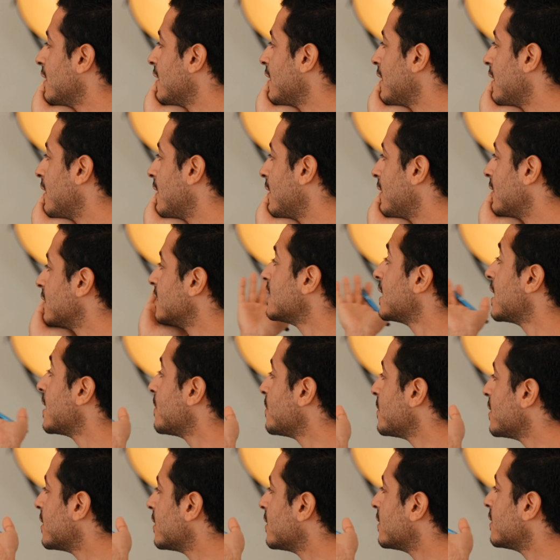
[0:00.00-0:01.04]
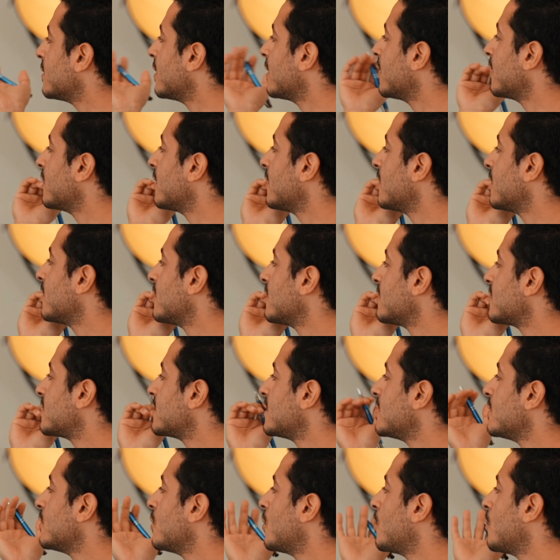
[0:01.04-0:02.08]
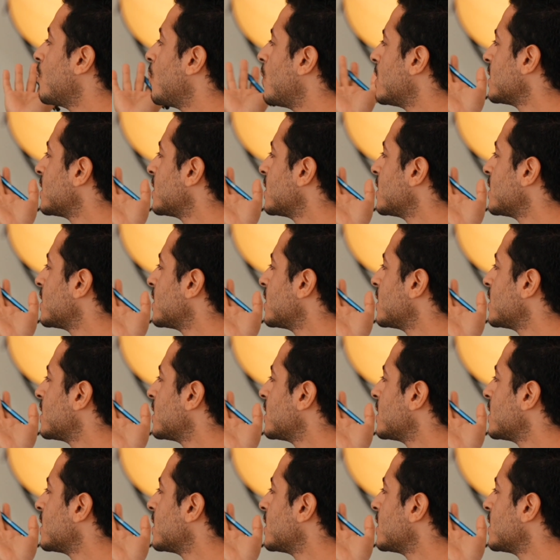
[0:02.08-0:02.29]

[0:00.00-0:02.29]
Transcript: uh, Damien, the, the, the CEO,